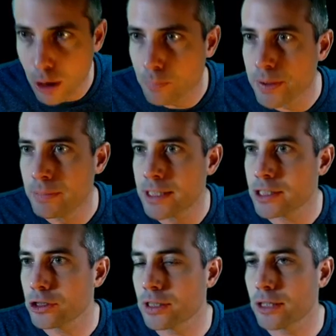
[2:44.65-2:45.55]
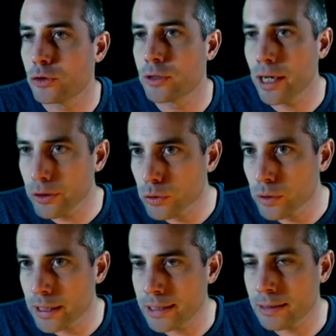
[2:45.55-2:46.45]
optimization that you can
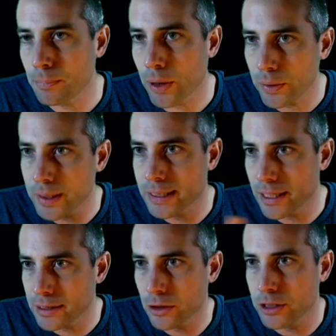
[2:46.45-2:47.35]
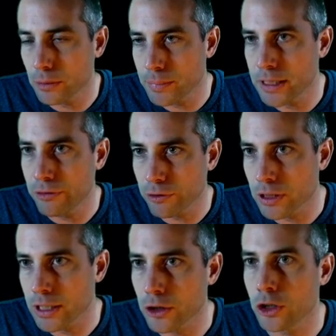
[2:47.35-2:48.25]
do is prioritize a little bit
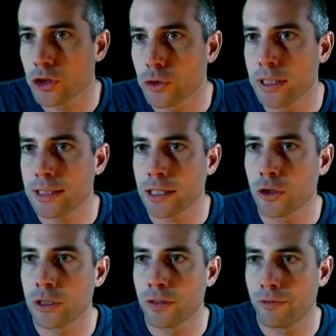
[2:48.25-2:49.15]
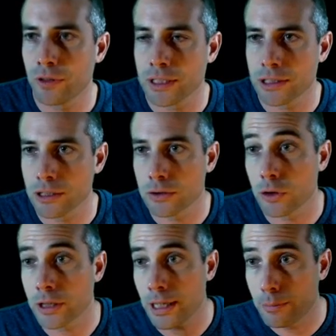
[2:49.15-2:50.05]
differently the constraints according, for instance, to
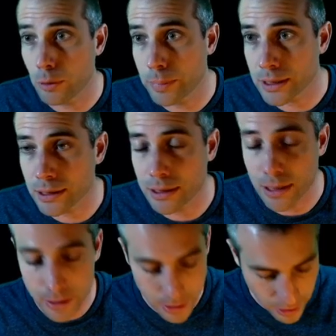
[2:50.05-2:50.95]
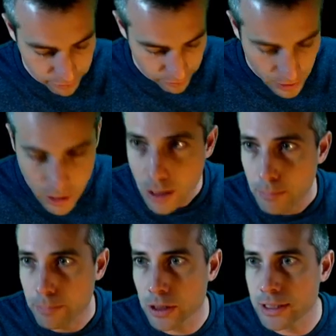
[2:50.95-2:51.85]
the time complexity that they have.
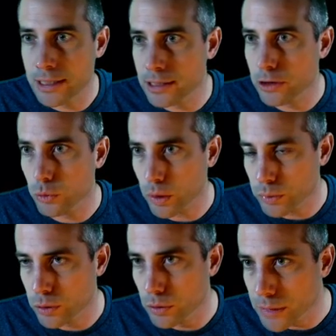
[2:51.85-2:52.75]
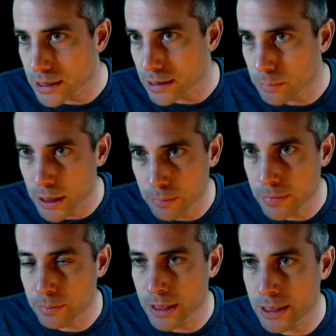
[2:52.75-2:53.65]
But this is not what we do in MiniCP.
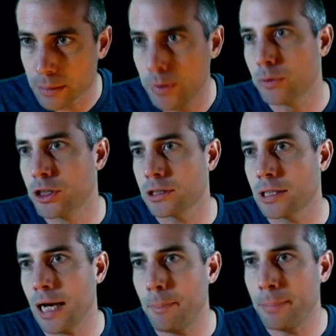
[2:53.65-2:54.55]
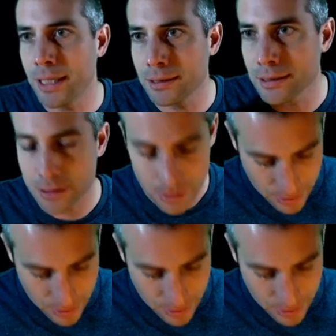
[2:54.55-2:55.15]
In MiniCP, we just append it